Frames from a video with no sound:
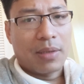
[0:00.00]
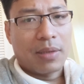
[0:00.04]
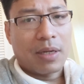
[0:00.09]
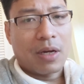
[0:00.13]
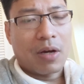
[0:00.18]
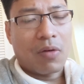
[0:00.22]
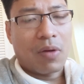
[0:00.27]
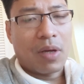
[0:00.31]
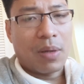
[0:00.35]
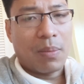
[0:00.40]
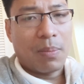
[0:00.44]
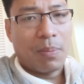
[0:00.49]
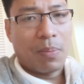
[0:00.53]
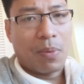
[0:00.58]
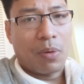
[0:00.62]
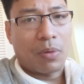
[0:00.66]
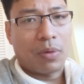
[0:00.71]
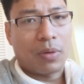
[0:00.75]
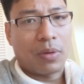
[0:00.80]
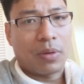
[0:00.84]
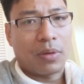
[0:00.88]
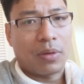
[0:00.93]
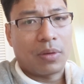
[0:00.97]
it is, how
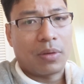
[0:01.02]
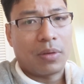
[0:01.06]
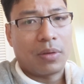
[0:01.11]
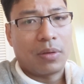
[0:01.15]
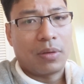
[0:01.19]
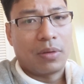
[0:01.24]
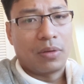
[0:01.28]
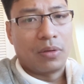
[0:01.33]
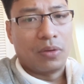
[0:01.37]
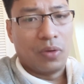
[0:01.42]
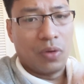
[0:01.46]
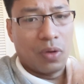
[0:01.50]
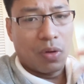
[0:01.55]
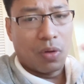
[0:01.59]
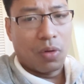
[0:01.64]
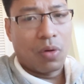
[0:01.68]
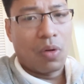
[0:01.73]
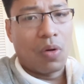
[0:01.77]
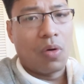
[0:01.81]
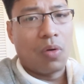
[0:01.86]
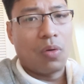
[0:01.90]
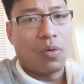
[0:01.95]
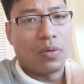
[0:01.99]
important your
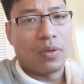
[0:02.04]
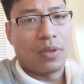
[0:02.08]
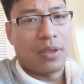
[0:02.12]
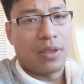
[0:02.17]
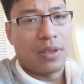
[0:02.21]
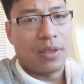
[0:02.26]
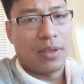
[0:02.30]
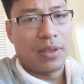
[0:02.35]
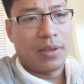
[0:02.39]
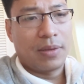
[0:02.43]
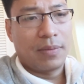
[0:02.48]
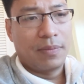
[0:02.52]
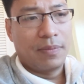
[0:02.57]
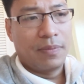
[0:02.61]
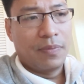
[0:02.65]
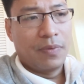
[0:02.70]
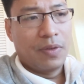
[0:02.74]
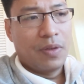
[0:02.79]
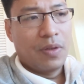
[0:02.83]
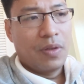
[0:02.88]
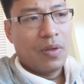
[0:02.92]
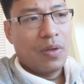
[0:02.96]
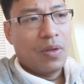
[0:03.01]
goal is.
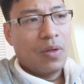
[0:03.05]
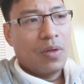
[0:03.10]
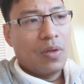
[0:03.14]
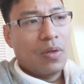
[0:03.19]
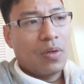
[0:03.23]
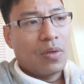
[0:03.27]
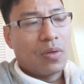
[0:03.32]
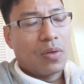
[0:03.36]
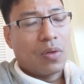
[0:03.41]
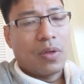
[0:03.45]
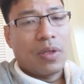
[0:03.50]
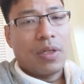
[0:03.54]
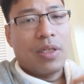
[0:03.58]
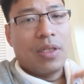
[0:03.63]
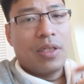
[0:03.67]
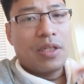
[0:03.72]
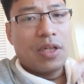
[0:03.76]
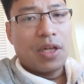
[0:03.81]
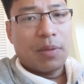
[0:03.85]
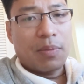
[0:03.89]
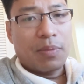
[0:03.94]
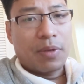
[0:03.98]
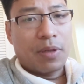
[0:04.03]
So in
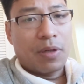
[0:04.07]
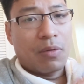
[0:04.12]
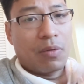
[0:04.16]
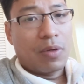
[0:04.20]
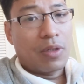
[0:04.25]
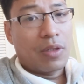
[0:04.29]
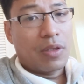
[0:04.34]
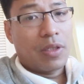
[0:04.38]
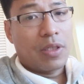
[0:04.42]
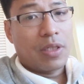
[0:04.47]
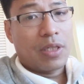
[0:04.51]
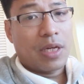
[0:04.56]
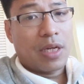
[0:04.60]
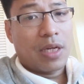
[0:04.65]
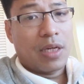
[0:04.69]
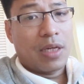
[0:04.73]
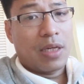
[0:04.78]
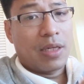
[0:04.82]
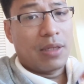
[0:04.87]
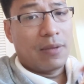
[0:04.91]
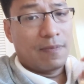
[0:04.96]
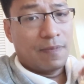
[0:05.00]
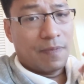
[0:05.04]
this chapter, I want to say,
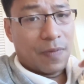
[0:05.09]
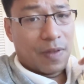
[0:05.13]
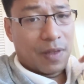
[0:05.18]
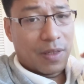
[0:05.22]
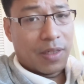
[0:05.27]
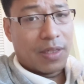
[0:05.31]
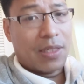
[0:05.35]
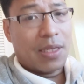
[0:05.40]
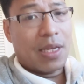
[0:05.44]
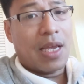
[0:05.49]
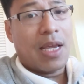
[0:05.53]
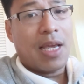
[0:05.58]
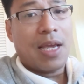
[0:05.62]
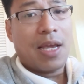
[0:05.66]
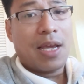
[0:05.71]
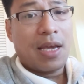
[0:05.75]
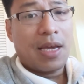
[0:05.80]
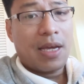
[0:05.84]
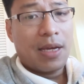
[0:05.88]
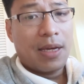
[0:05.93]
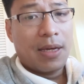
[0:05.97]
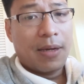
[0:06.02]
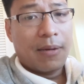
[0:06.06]
like,
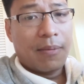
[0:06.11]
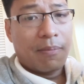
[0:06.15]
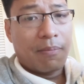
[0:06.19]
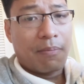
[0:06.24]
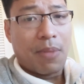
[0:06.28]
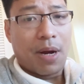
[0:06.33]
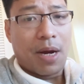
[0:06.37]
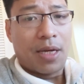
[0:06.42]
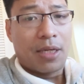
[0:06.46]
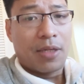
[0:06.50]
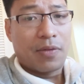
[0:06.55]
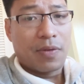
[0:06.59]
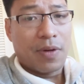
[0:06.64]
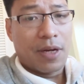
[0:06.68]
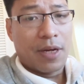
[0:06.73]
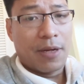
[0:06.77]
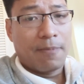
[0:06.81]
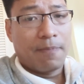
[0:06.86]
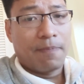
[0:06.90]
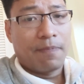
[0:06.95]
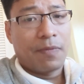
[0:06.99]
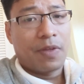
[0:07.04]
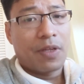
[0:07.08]
share my
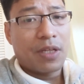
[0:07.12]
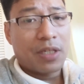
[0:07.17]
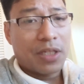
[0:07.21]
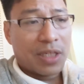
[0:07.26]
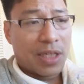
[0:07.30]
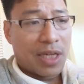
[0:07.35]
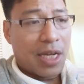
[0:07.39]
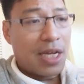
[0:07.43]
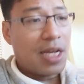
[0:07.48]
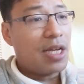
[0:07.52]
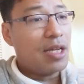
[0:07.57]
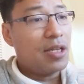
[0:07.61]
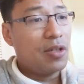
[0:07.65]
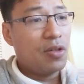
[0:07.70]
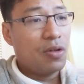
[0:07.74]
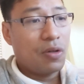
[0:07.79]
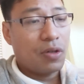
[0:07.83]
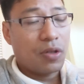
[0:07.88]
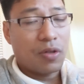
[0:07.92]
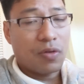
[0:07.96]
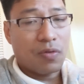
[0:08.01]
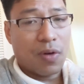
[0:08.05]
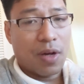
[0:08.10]
dream, share
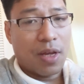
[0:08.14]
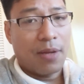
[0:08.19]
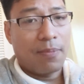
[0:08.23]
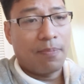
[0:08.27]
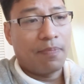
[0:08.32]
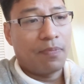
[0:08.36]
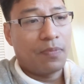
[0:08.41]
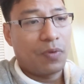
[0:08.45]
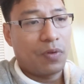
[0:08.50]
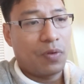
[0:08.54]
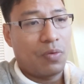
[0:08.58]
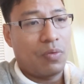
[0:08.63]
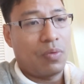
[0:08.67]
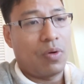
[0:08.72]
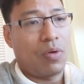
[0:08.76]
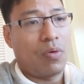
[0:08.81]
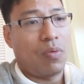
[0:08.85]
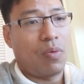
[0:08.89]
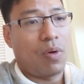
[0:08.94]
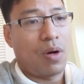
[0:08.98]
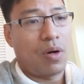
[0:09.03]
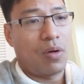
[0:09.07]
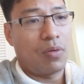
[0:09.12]
your dream to the
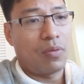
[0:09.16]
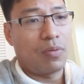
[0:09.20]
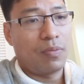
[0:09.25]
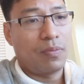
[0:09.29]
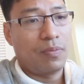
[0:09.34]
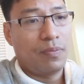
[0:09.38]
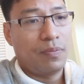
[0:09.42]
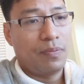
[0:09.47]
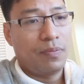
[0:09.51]
world.